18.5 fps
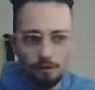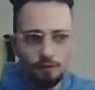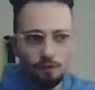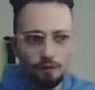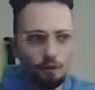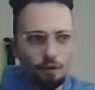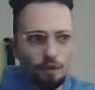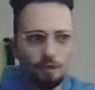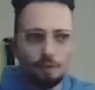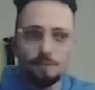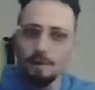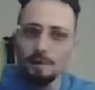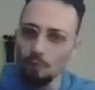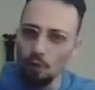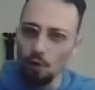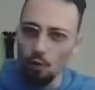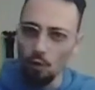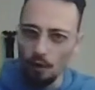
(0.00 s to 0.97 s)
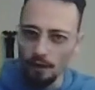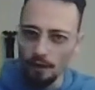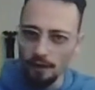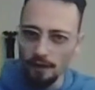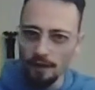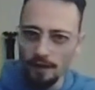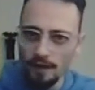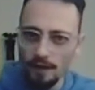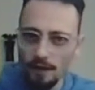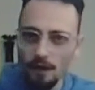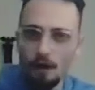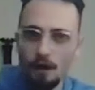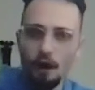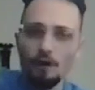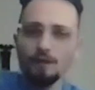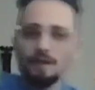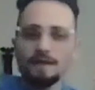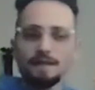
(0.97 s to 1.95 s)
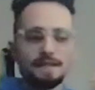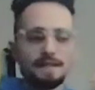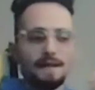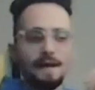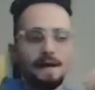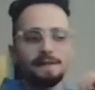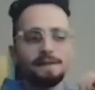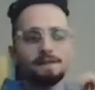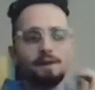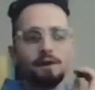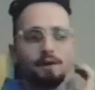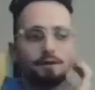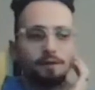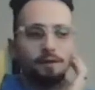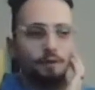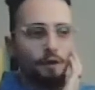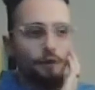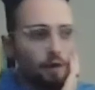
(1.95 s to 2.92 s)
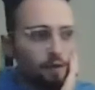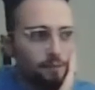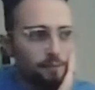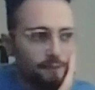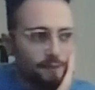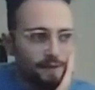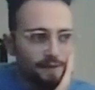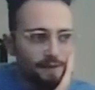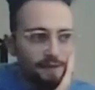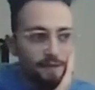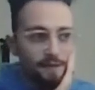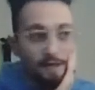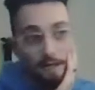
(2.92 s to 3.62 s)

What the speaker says: Do a little bit more work on this line on your own, but